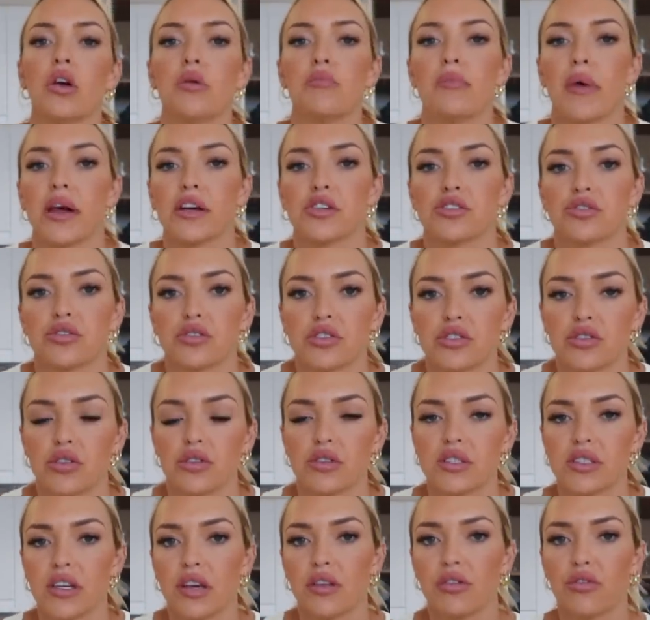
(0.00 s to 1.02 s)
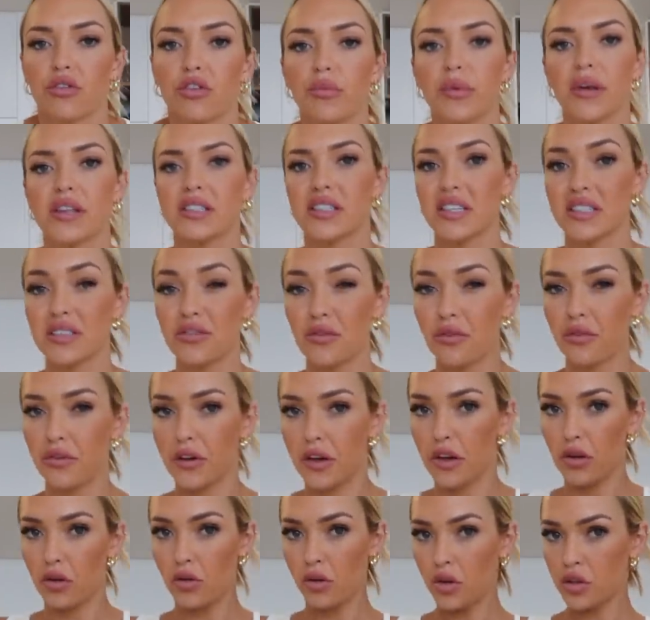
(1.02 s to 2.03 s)
make sure it's not see-through but it doesn't
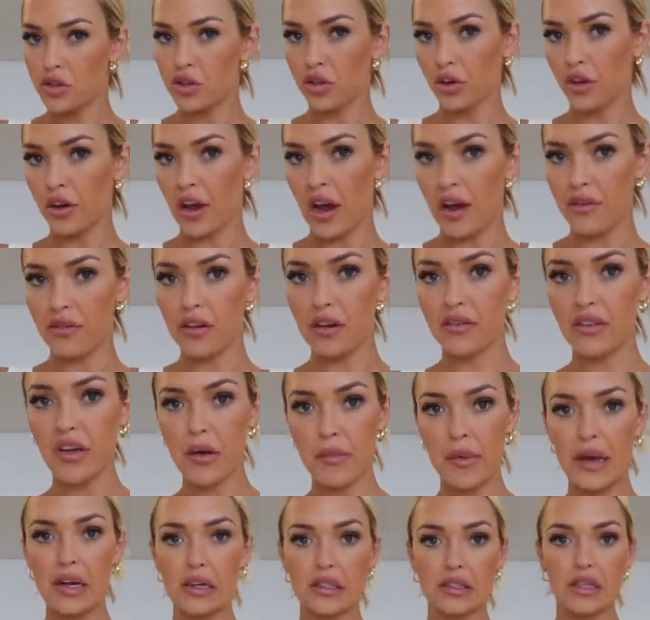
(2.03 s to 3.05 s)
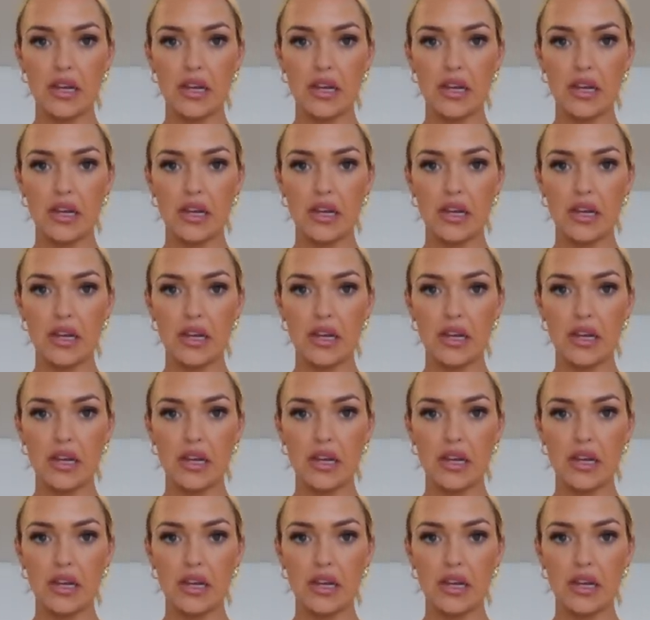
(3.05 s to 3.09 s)
feel too heavy if that makes